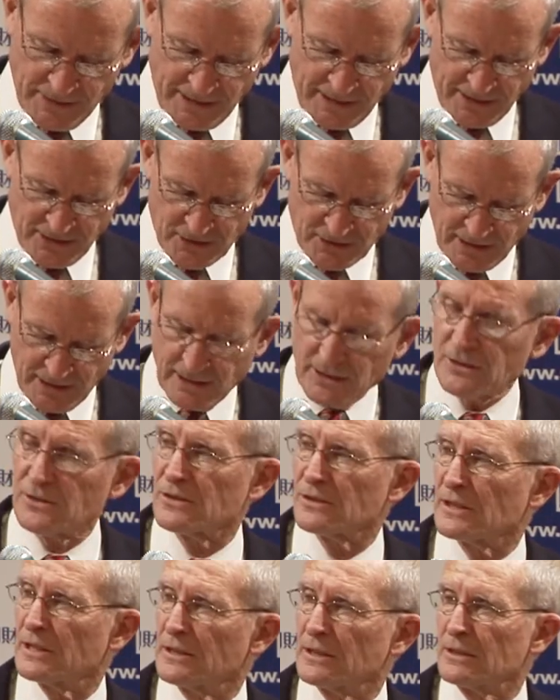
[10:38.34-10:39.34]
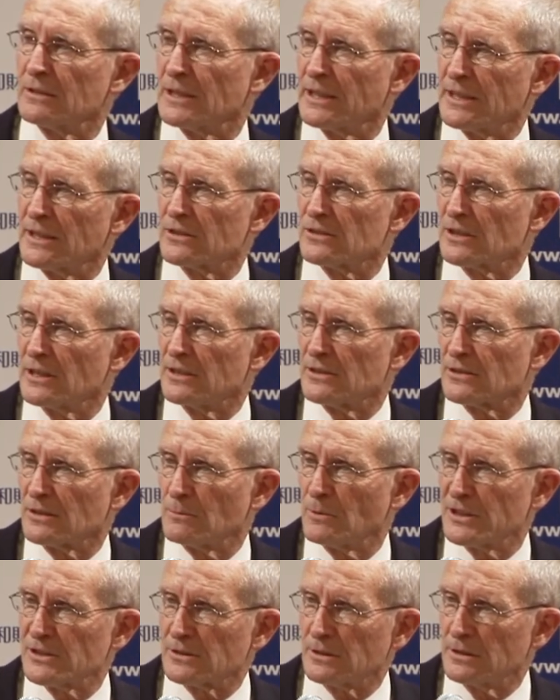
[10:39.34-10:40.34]
United States, and the United States
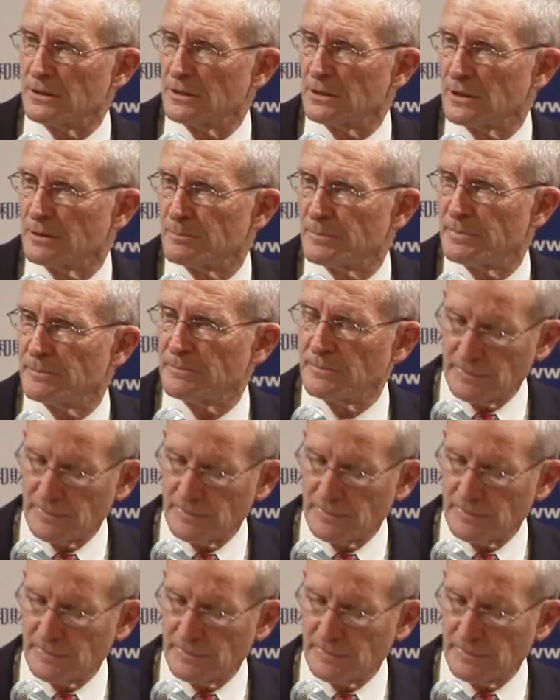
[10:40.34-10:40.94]
and Western Europe